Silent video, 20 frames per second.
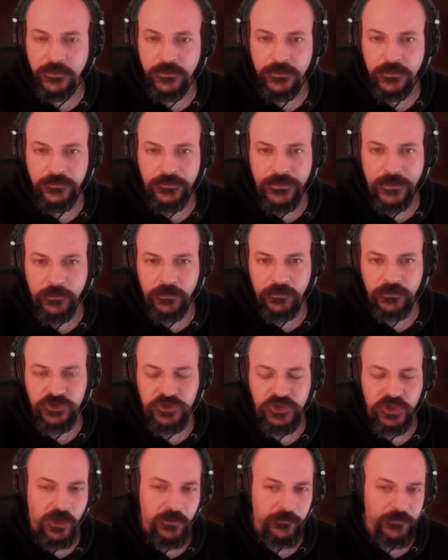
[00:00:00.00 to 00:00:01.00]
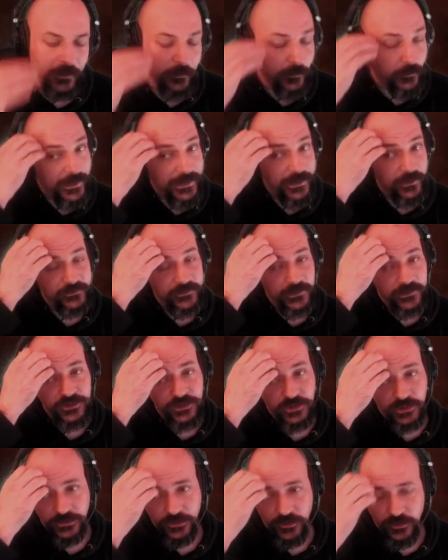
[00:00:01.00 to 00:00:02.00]
They will hit us like a
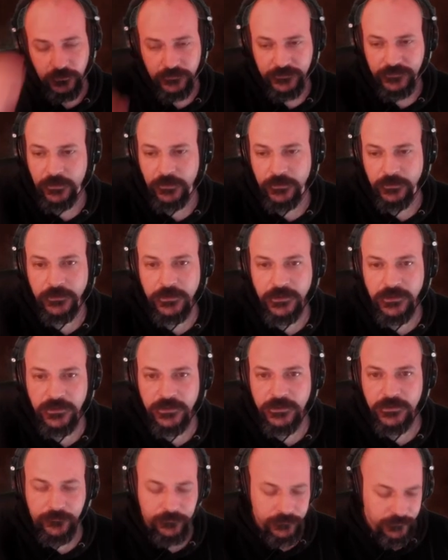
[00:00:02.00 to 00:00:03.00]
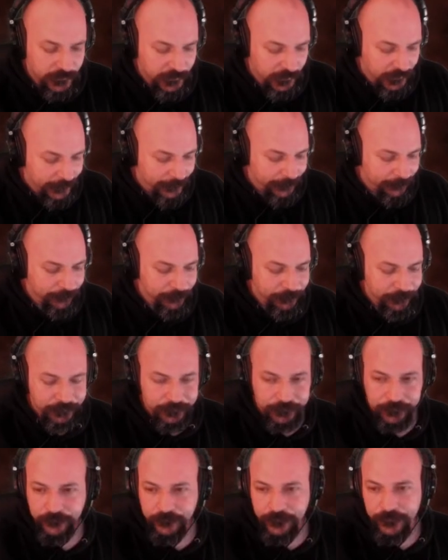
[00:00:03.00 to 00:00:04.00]
juggernaut. So I
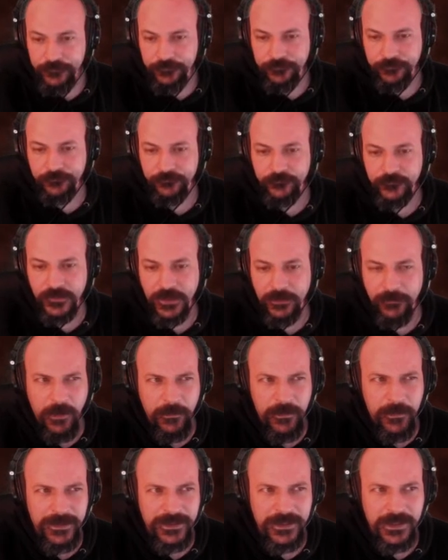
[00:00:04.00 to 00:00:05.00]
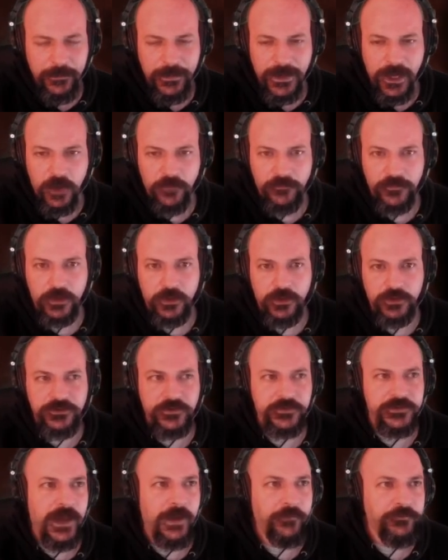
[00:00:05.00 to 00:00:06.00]
might be being a bit
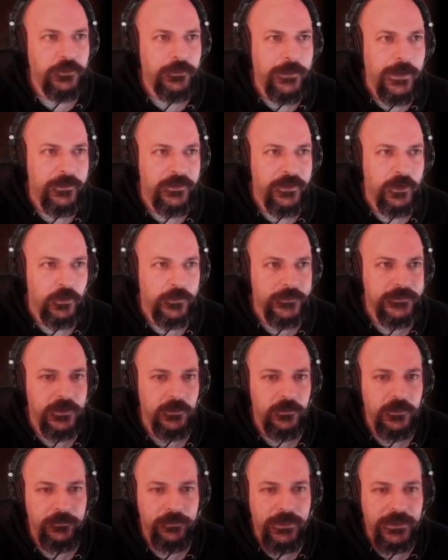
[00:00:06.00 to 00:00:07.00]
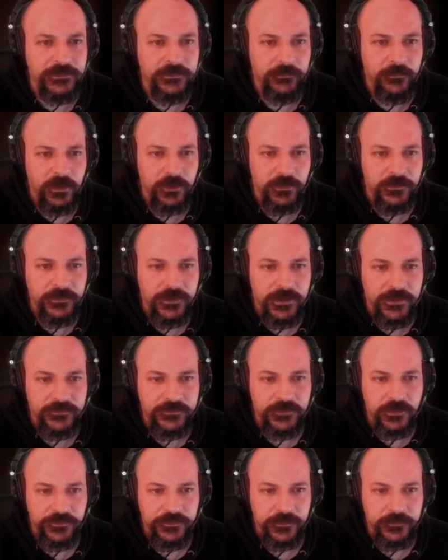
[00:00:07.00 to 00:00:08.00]
overcautious. You have to remember that also battle mode has
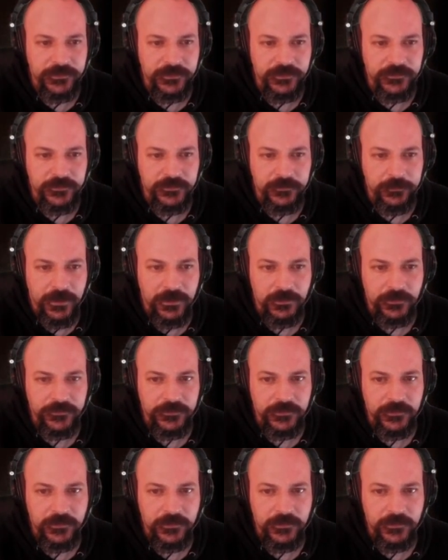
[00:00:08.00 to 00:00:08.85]
got some decent spells.